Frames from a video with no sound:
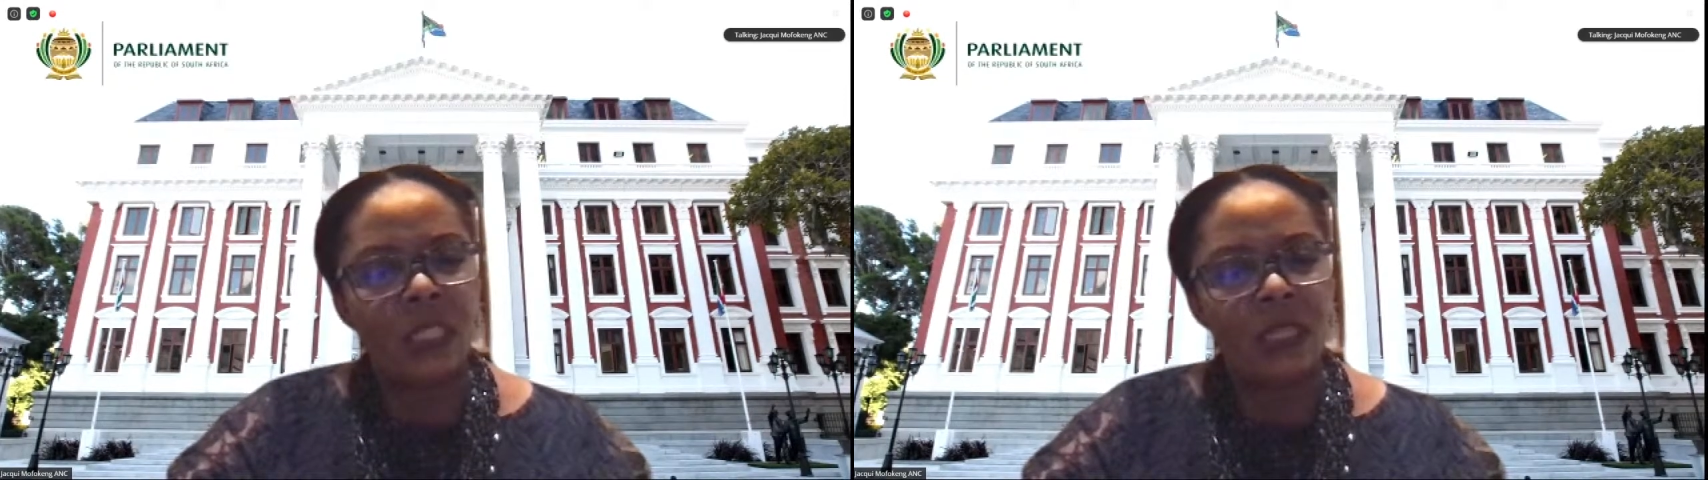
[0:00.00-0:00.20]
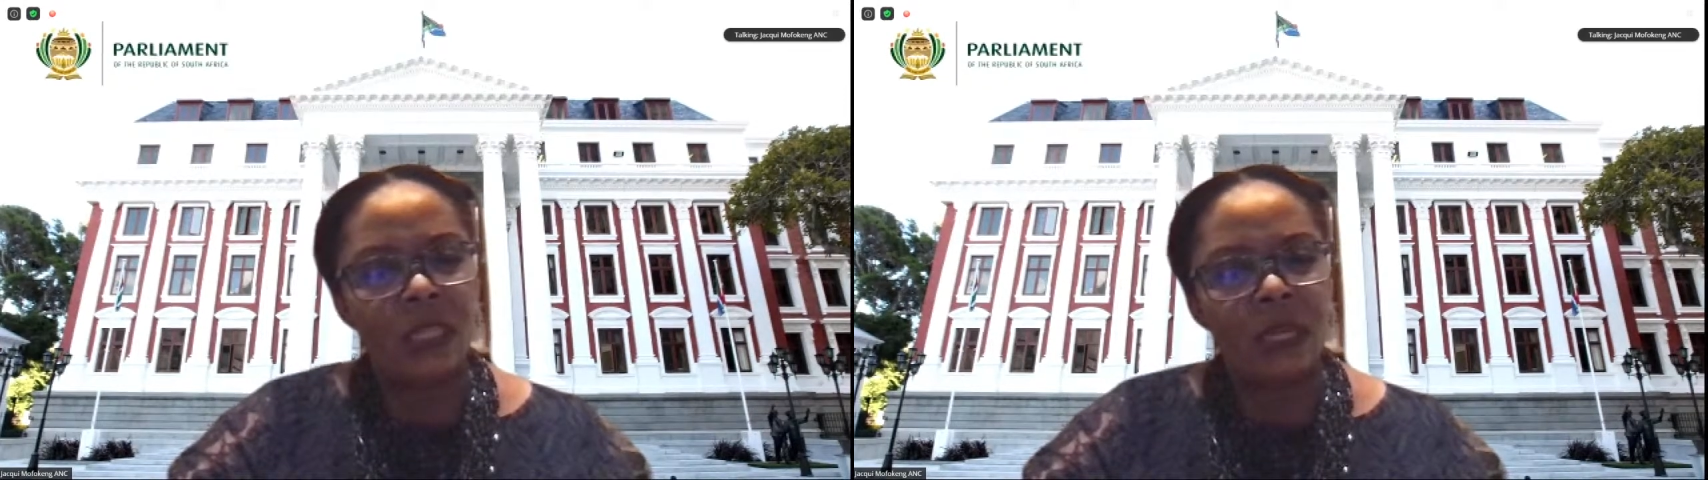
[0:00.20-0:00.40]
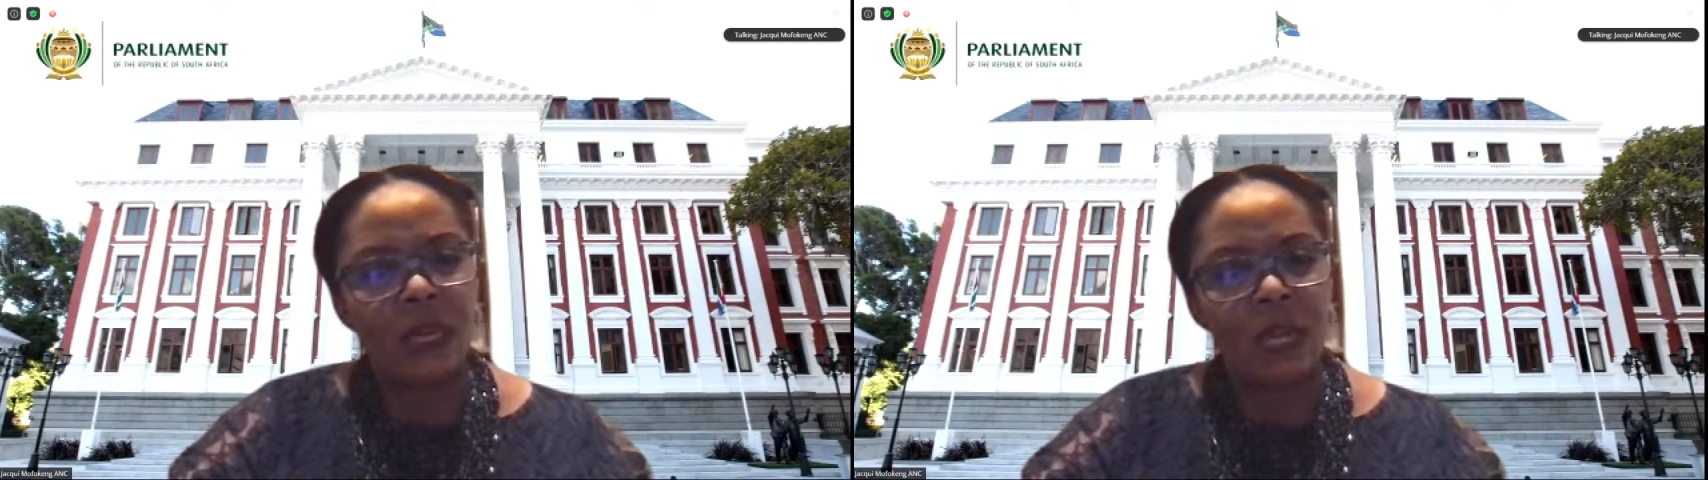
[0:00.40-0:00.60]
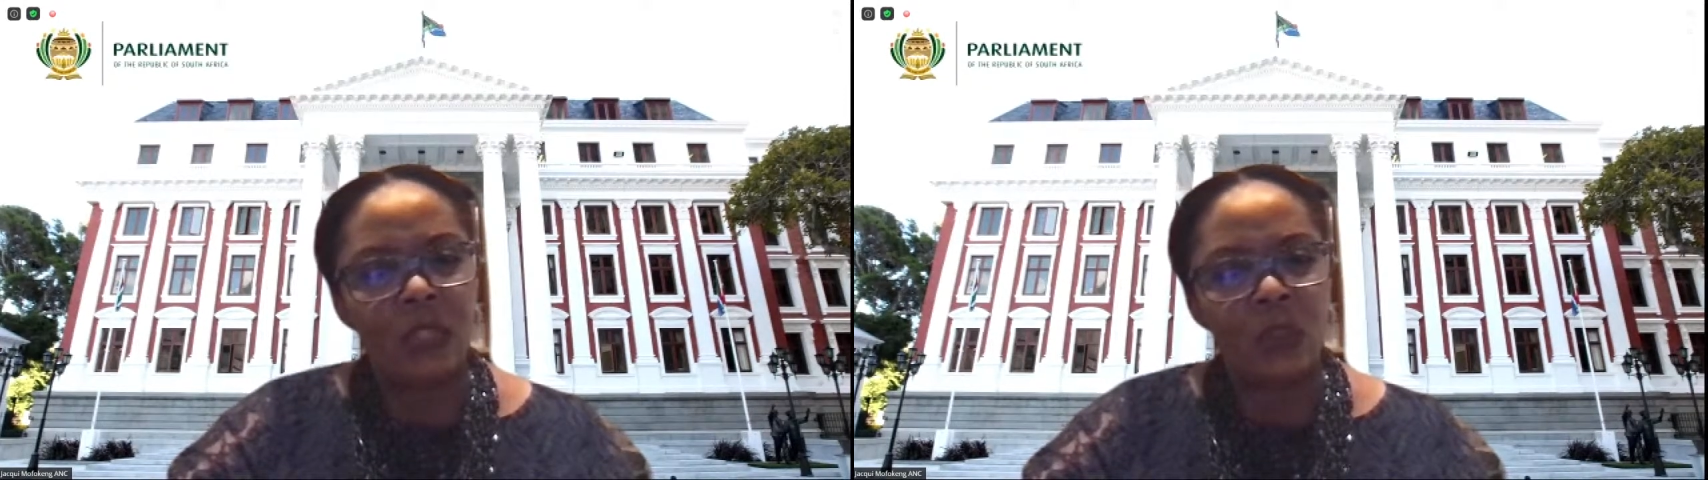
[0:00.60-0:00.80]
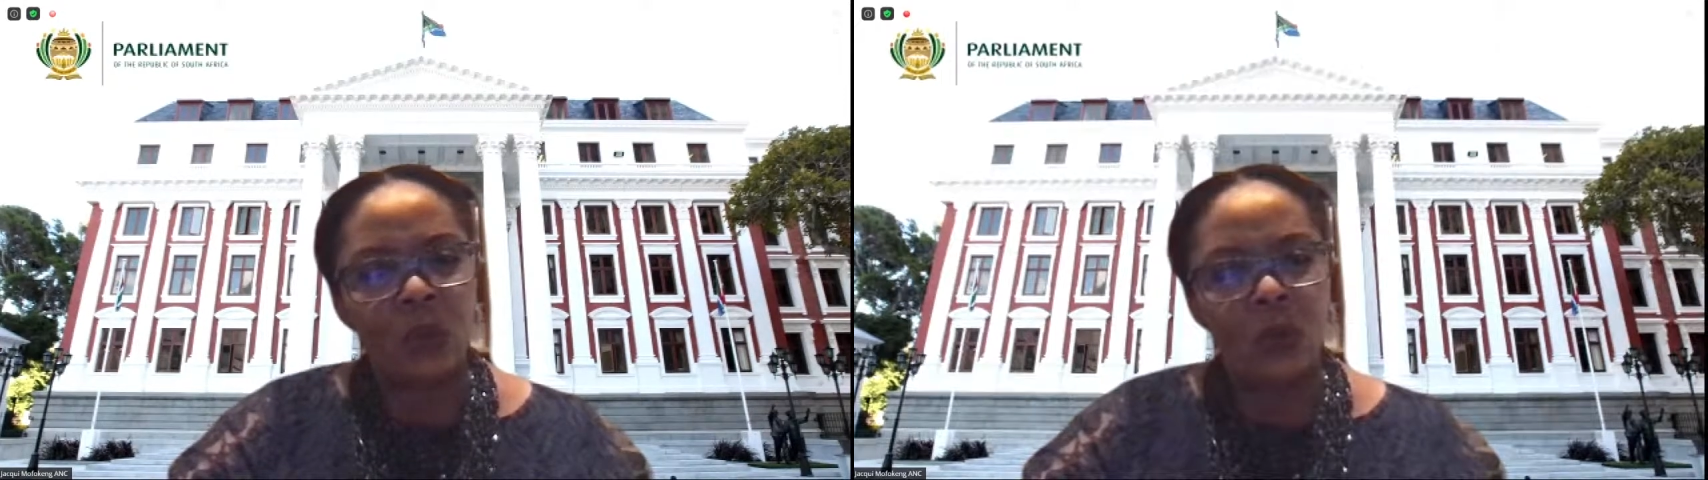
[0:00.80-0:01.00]

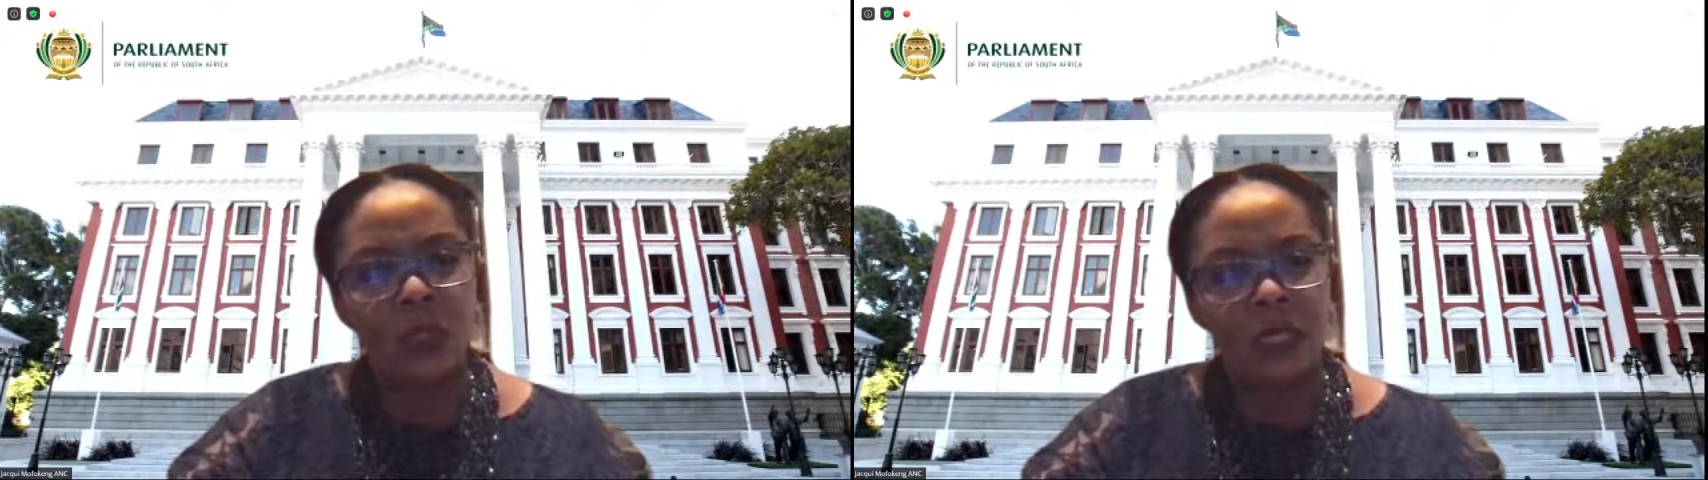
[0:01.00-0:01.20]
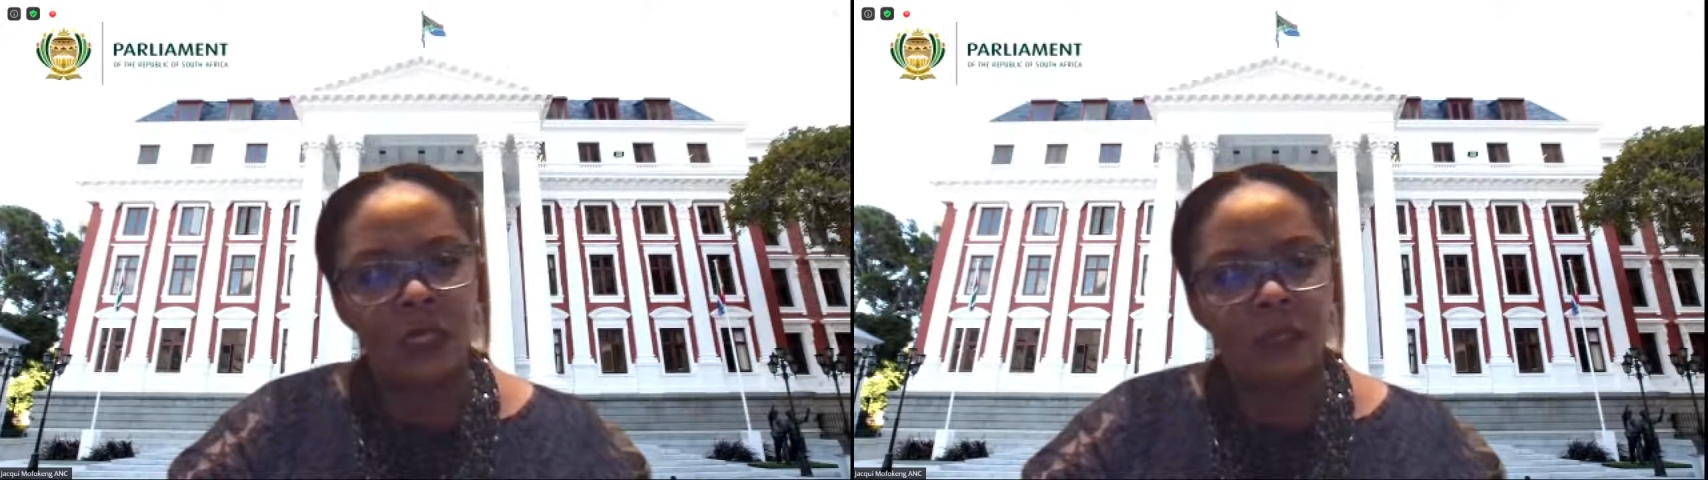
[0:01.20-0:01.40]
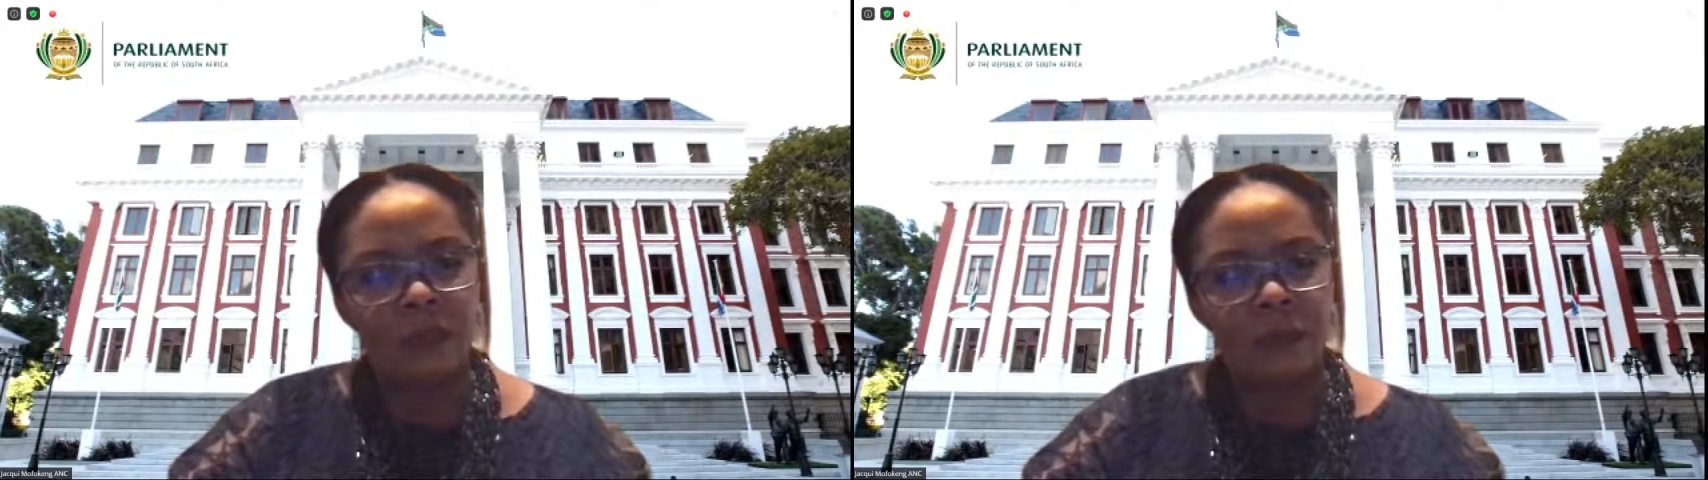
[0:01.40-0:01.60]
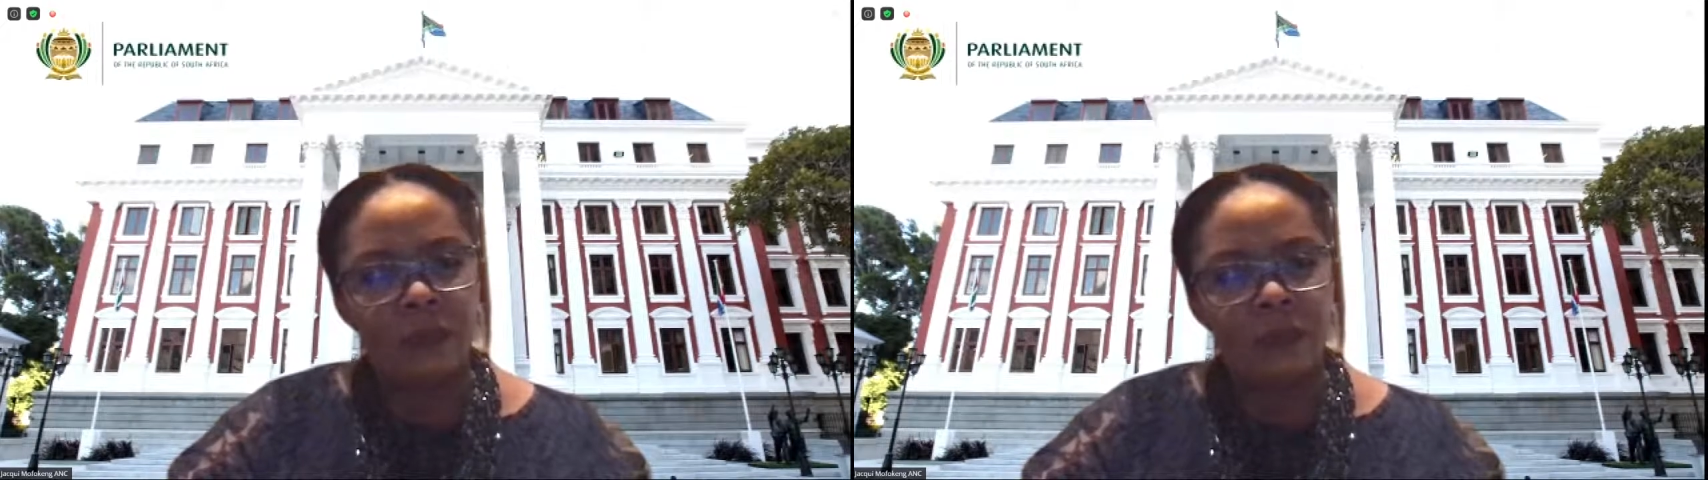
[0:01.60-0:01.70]
centralized orders?